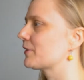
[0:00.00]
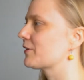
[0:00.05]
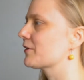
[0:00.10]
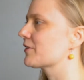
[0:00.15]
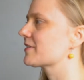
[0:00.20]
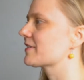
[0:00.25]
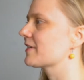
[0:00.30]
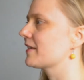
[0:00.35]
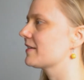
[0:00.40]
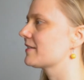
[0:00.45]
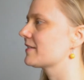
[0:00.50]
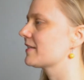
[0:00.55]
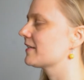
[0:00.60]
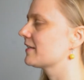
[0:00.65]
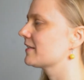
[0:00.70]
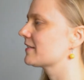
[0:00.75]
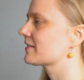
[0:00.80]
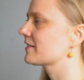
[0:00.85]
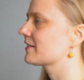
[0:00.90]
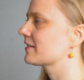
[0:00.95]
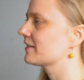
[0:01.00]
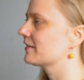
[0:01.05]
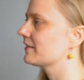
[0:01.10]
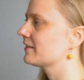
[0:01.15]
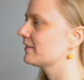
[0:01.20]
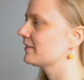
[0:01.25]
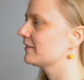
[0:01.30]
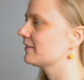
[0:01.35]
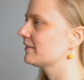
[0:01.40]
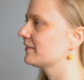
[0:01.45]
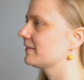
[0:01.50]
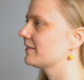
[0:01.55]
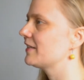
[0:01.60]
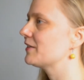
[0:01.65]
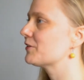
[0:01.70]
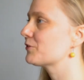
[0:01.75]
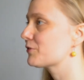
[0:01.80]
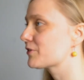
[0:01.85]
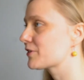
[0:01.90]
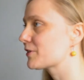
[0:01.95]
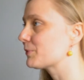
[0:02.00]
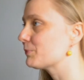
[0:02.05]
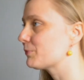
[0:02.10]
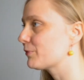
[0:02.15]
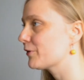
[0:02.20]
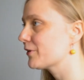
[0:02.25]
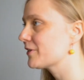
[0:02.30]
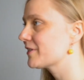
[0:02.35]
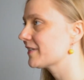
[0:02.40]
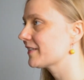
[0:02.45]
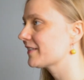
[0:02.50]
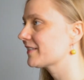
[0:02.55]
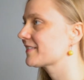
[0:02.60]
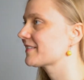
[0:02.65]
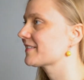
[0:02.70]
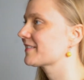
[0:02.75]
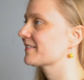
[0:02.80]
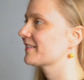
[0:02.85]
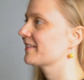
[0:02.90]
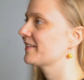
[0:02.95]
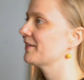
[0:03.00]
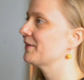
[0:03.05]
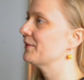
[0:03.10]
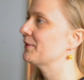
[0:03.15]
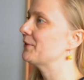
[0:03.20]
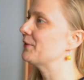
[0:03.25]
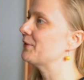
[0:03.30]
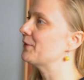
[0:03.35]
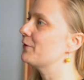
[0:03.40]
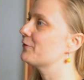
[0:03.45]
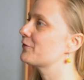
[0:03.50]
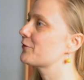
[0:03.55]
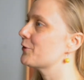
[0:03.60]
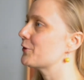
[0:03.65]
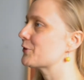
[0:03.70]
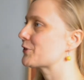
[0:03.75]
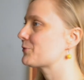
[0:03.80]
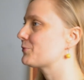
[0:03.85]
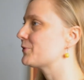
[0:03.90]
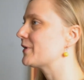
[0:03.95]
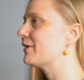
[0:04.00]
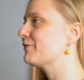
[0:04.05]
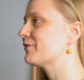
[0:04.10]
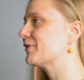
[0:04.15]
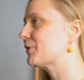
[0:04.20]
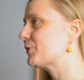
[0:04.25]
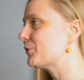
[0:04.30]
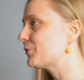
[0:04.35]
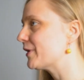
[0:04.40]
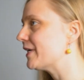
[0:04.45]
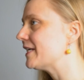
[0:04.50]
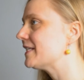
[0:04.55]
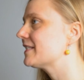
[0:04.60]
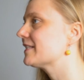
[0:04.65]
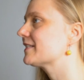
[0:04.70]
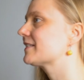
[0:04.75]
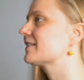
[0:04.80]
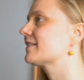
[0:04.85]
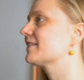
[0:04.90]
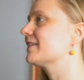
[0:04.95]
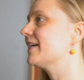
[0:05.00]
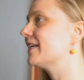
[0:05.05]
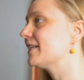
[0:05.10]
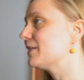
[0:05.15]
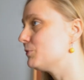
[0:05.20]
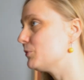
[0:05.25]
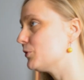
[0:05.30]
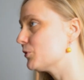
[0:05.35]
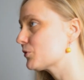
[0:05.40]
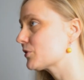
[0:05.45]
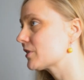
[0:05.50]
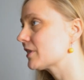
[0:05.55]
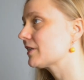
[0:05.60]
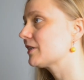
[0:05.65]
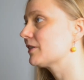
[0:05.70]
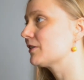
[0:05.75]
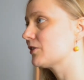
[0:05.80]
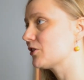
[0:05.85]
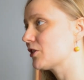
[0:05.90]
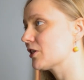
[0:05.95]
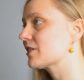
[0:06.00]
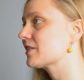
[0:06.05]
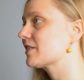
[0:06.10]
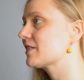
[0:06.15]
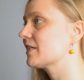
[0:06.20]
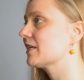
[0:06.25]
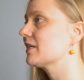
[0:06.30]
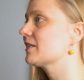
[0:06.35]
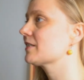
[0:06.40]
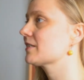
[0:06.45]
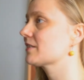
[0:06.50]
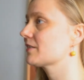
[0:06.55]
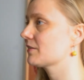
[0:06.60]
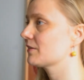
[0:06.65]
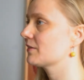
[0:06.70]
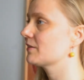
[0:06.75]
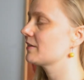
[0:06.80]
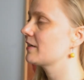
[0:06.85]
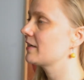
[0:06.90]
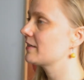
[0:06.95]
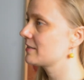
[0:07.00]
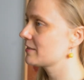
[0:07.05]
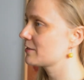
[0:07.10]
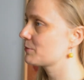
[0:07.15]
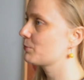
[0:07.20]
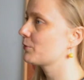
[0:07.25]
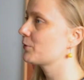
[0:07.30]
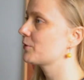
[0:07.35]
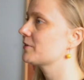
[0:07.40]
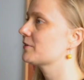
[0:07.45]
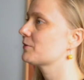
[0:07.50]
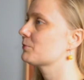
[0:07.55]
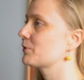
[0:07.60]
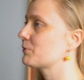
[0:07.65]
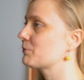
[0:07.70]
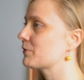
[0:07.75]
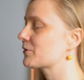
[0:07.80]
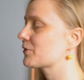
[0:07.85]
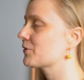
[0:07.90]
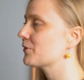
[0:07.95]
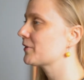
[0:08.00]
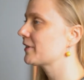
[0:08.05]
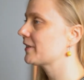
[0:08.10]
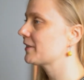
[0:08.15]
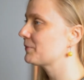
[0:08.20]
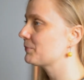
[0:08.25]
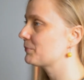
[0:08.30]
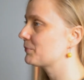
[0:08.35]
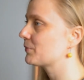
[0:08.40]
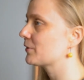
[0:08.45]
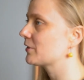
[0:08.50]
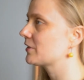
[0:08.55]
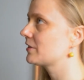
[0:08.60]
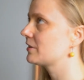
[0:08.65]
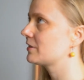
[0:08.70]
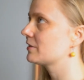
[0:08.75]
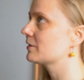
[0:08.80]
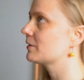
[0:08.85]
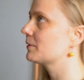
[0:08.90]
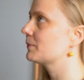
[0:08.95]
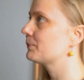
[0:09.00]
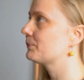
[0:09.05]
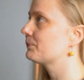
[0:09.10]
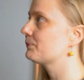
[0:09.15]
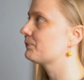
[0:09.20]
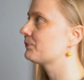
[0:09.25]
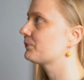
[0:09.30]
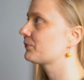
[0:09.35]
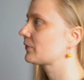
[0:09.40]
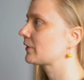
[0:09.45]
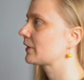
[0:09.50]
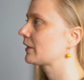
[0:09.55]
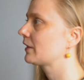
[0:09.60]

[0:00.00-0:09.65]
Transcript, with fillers: because I think it's an uh, interesting project. Uh, of course, we haven't created any music just yet uh, at this point when we're talking, but um,